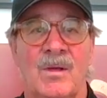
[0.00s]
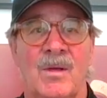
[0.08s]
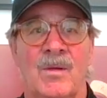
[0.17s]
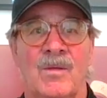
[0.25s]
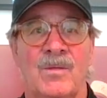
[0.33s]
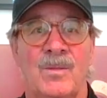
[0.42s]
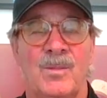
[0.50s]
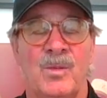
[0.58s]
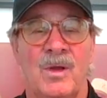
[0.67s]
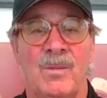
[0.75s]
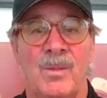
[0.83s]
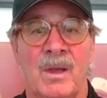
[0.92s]
it goes
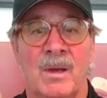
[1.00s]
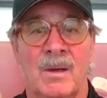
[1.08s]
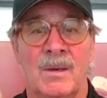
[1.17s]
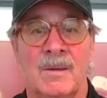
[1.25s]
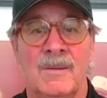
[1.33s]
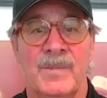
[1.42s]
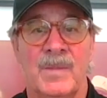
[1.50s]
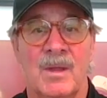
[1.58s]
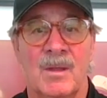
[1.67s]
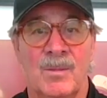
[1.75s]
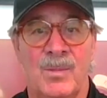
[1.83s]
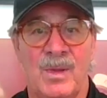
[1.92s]
prepare,
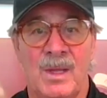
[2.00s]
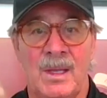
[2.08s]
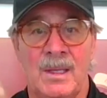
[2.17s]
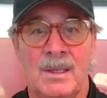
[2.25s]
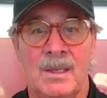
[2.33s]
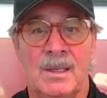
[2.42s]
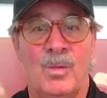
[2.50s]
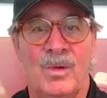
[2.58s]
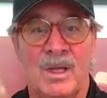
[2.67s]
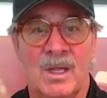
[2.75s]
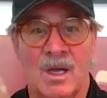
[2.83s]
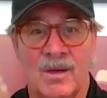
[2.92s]
compete,
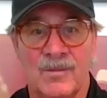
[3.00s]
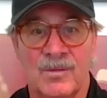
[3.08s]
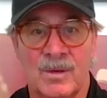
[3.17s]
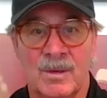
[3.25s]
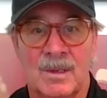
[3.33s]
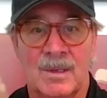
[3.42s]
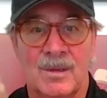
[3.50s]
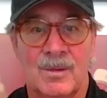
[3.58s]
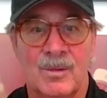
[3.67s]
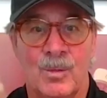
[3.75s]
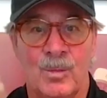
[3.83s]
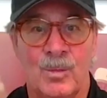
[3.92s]
recover,
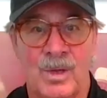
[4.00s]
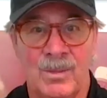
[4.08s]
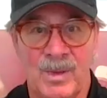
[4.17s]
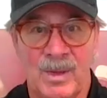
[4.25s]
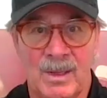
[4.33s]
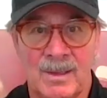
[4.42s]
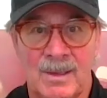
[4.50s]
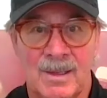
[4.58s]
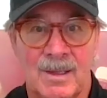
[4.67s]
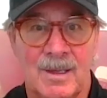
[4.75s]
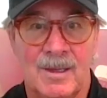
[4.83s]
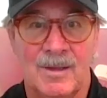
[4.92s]
repeat.
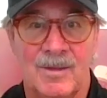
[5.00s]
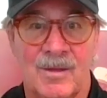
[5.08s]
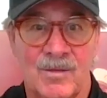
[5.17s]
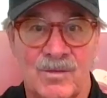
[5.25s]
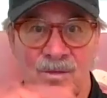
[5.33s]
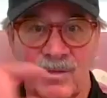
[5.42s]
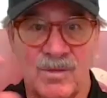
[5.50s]
There's your